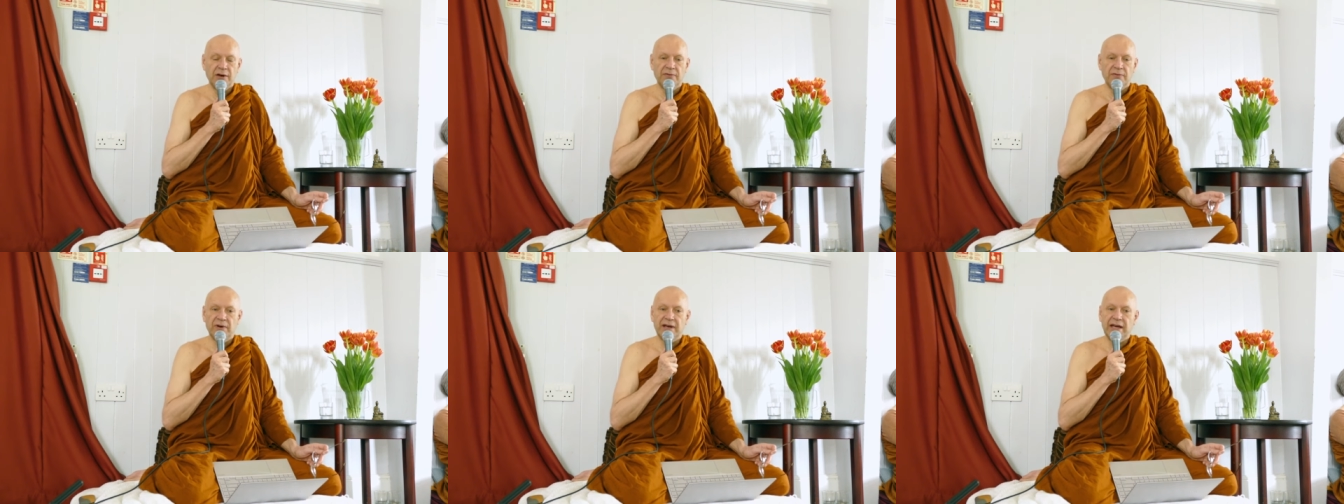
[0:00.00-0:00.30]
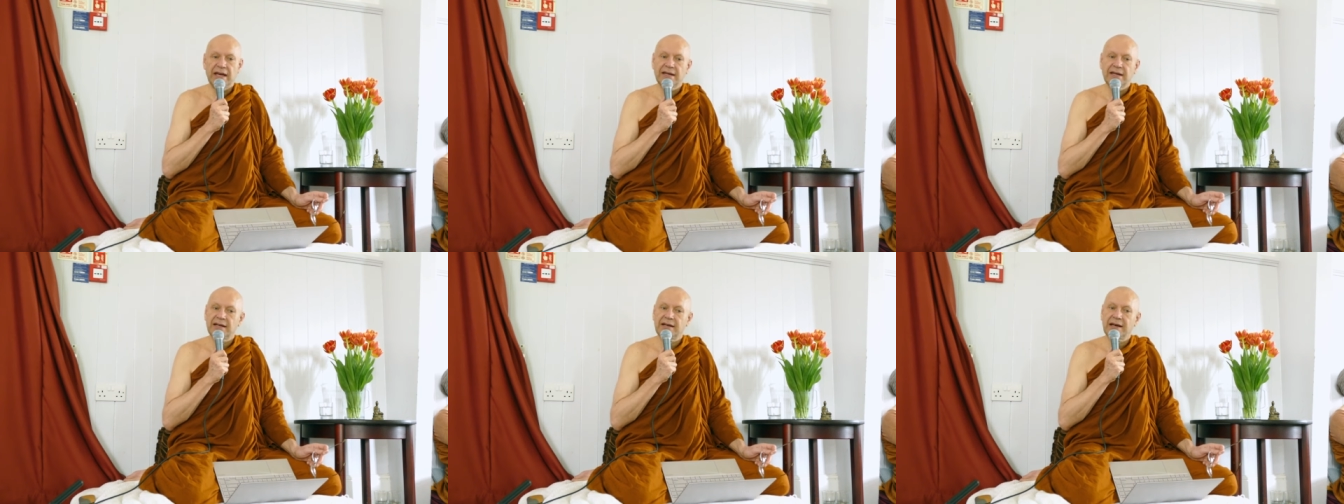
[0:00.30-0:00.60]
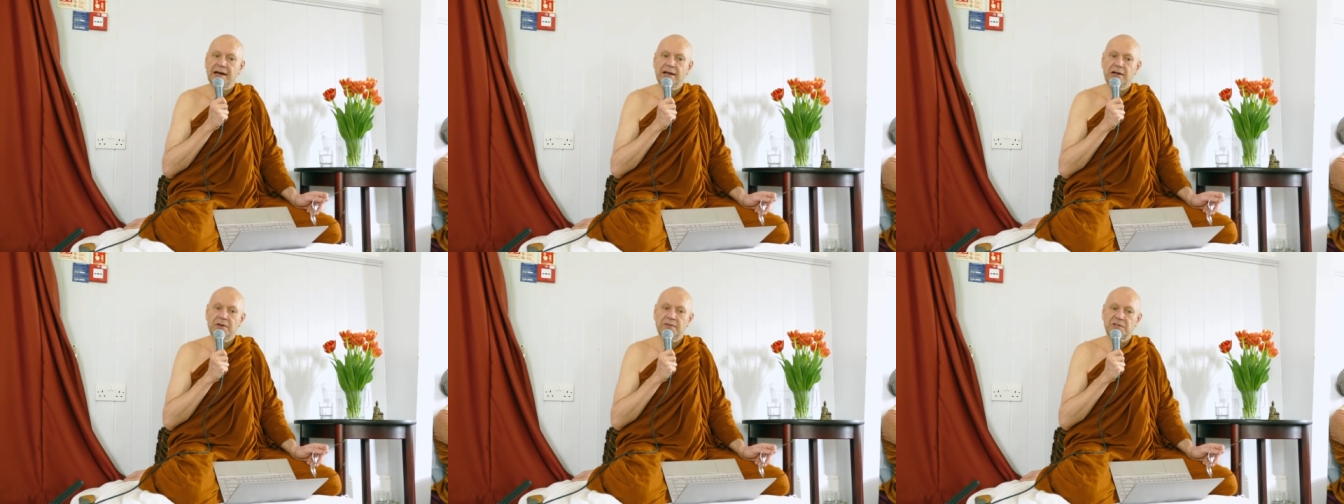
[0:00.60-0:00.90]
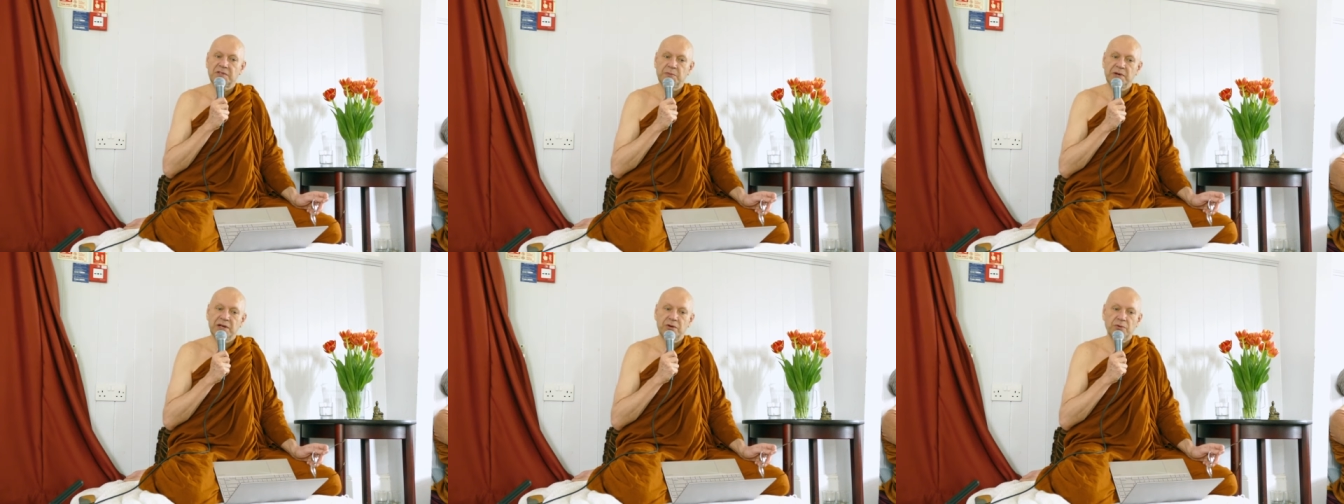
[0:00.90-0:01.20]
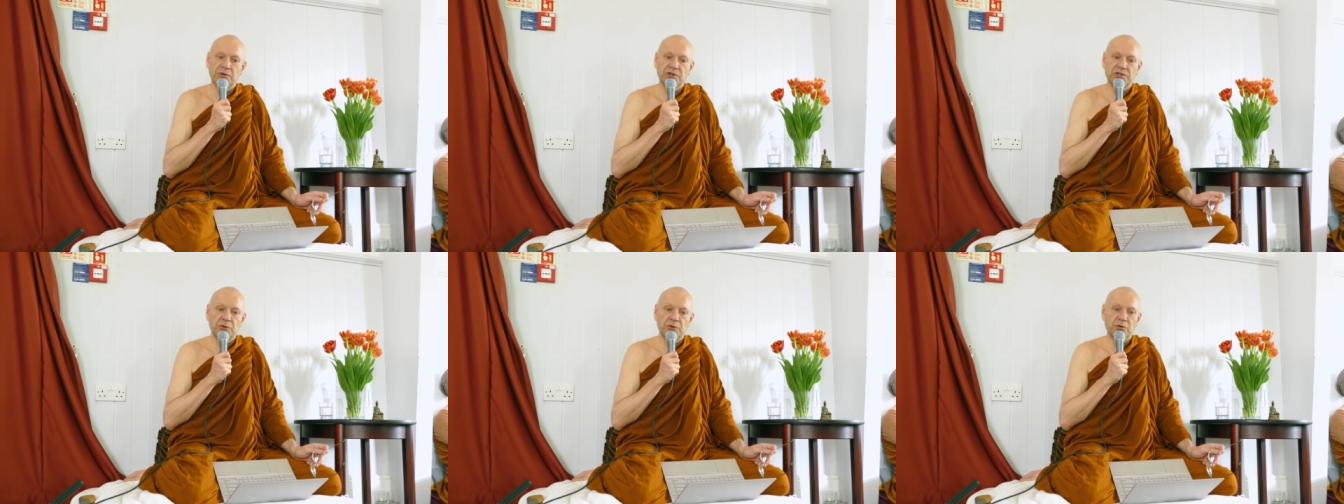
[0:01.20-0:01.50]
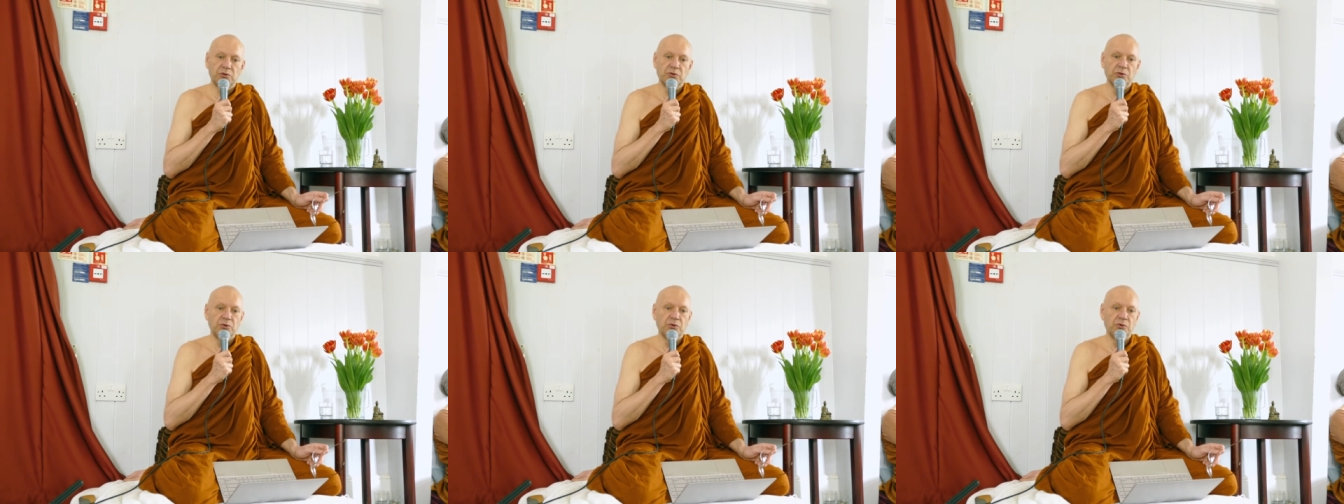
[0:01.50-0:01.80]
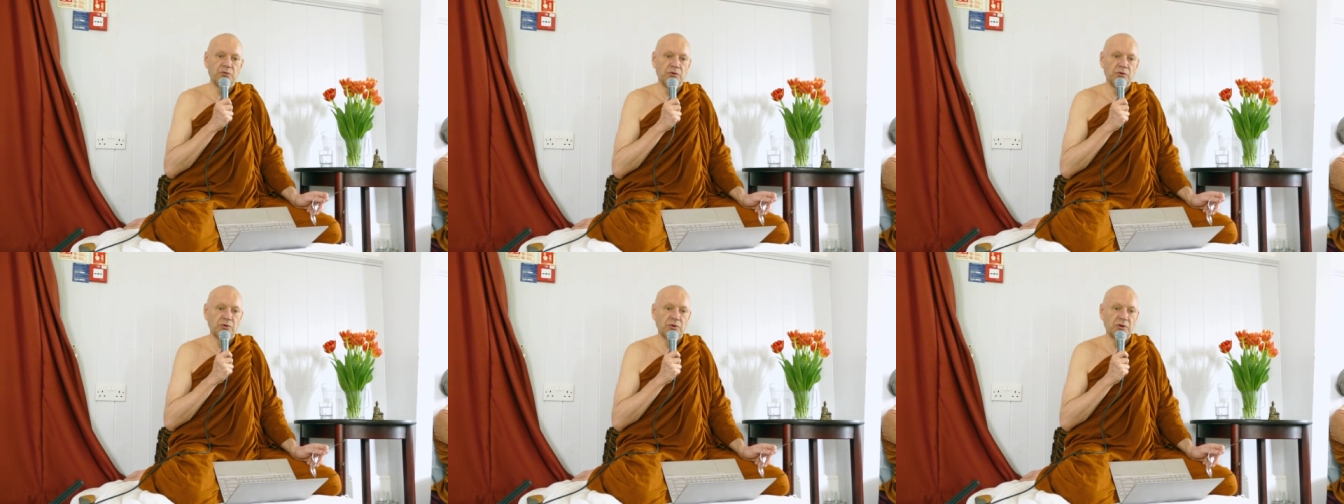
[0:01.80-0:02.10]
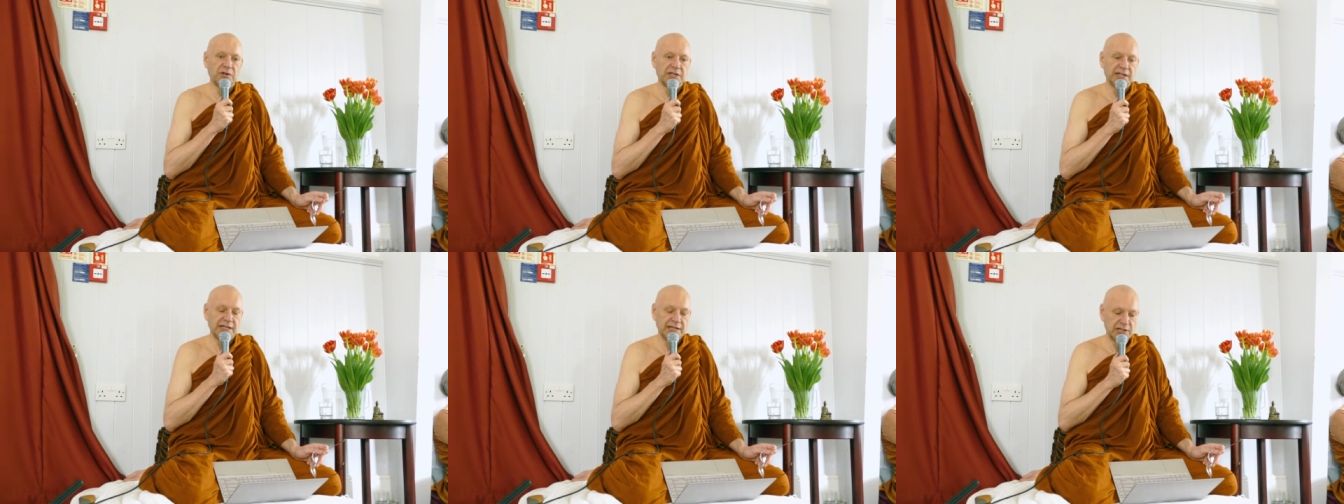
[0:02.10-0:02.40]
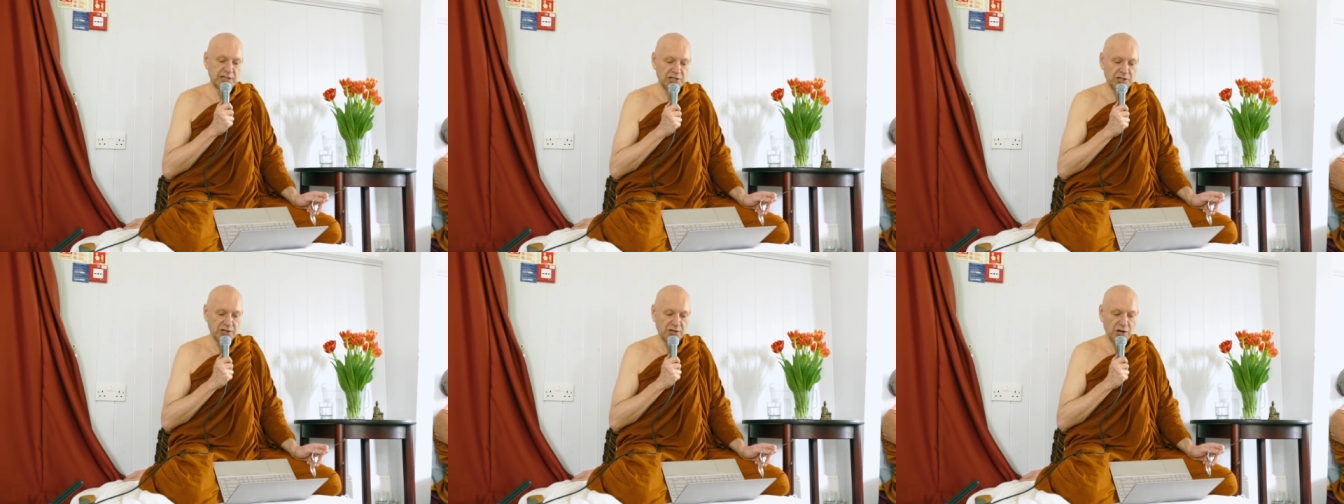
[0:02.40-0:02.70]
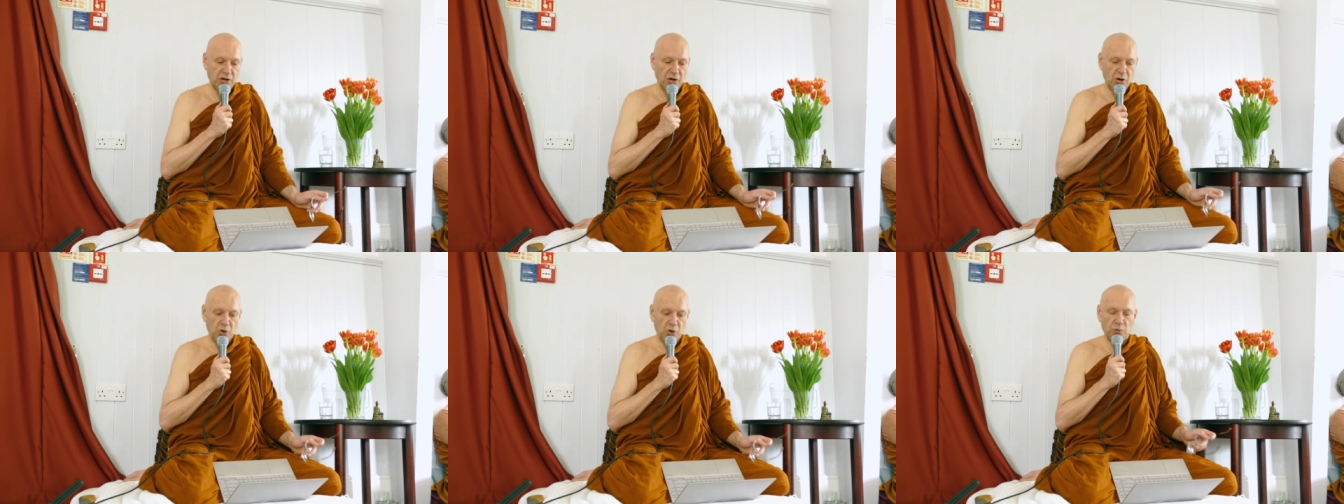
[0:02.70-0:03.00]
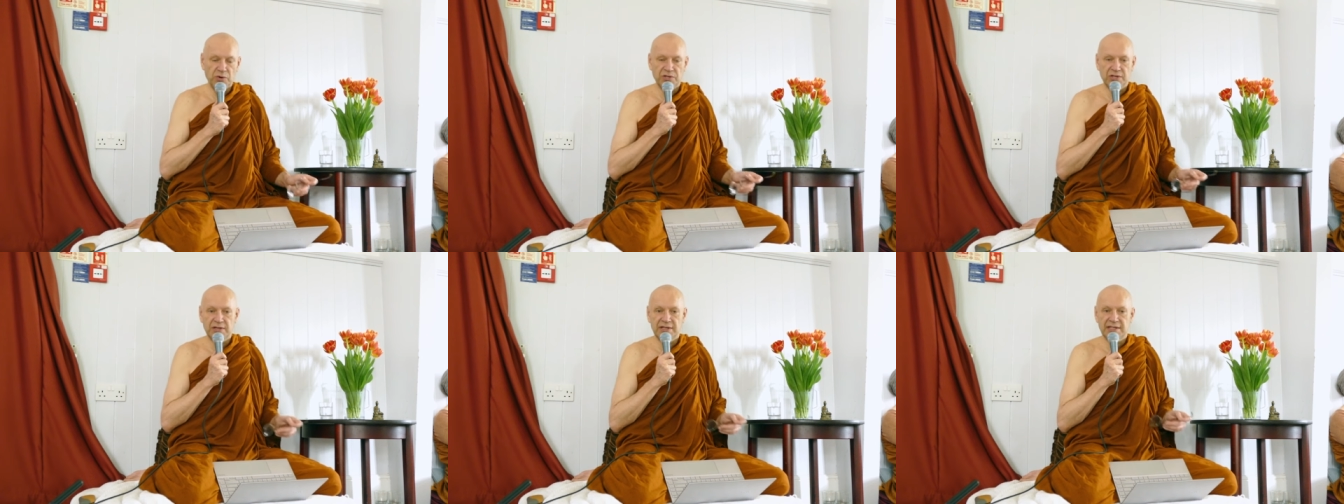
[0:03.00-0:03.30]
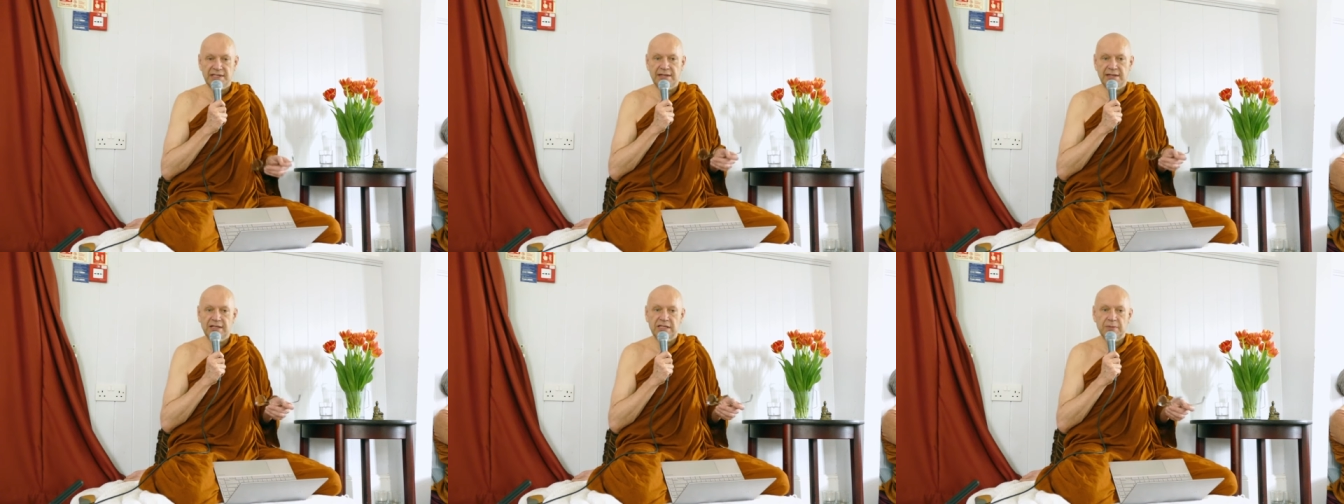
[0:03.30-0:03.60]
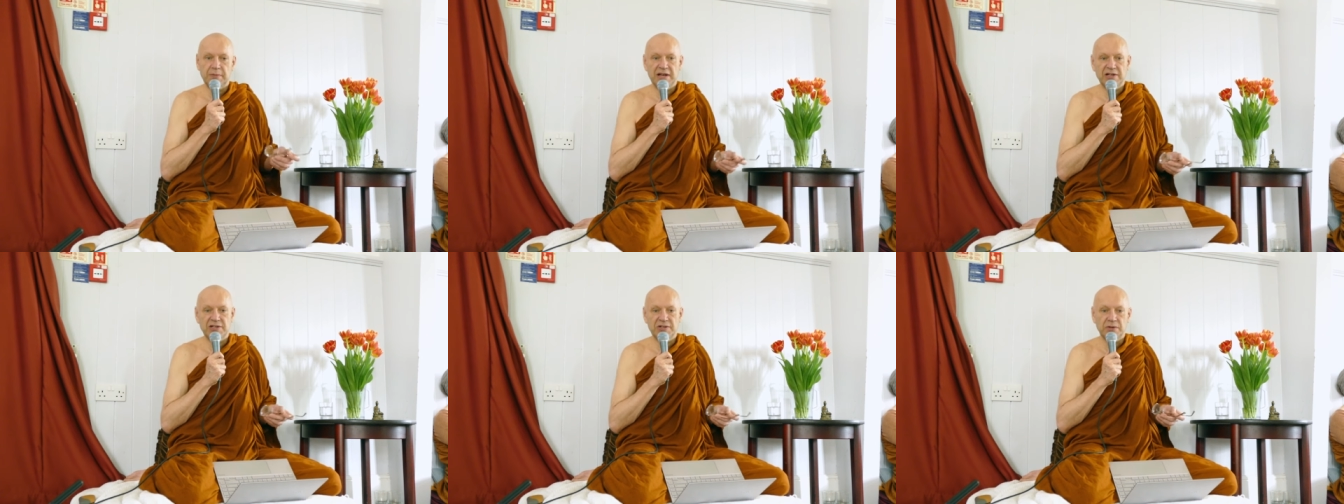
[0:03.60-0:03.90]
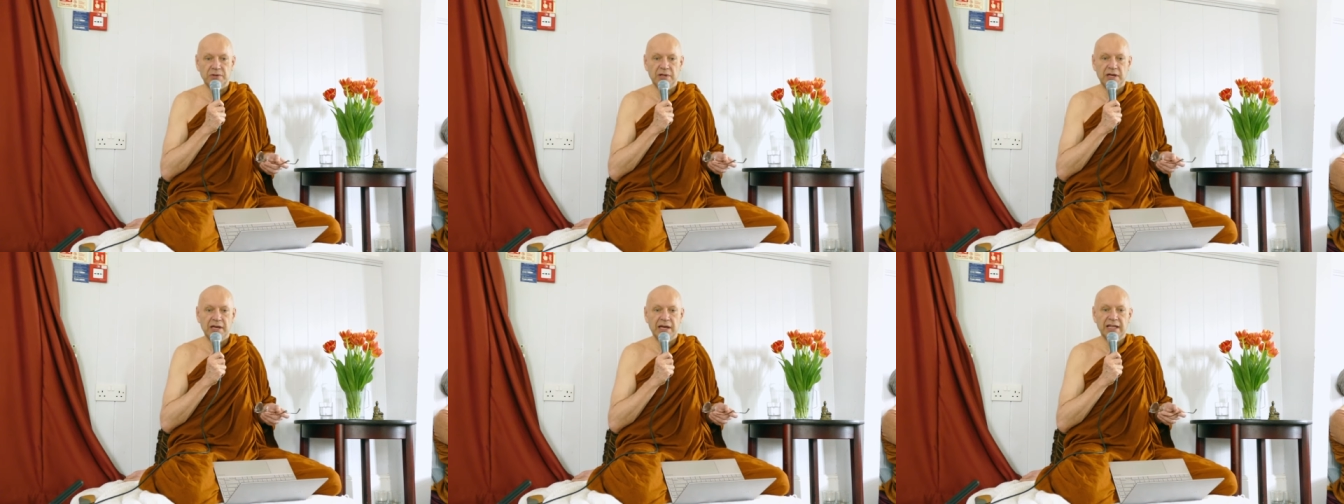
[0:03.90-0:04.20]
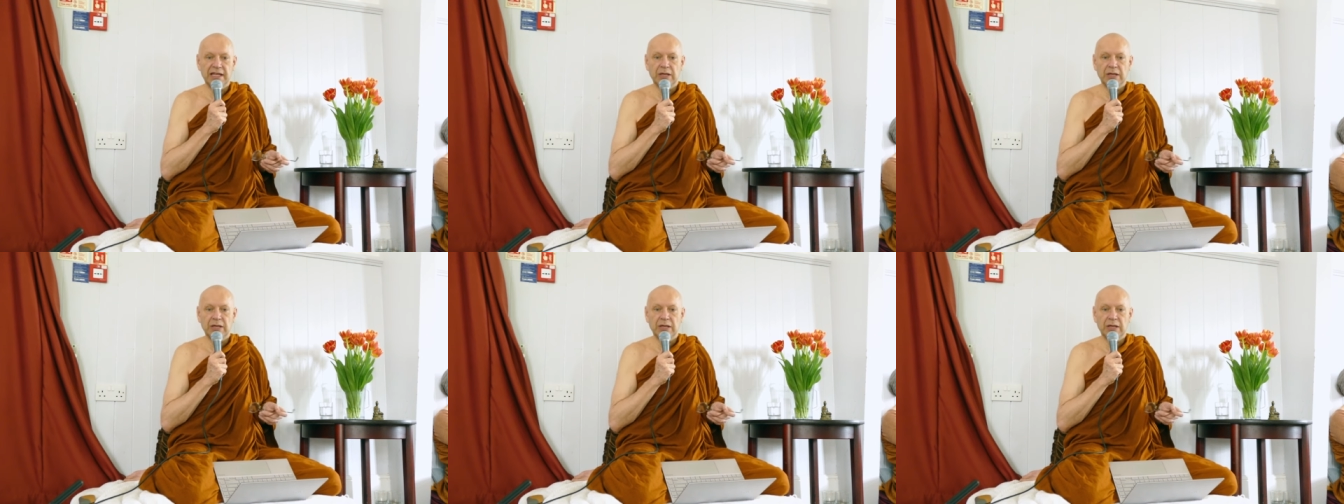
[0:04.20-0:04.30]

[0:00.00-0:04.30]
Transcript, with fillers: for any kind of spiritual guru or teacher who was considered special.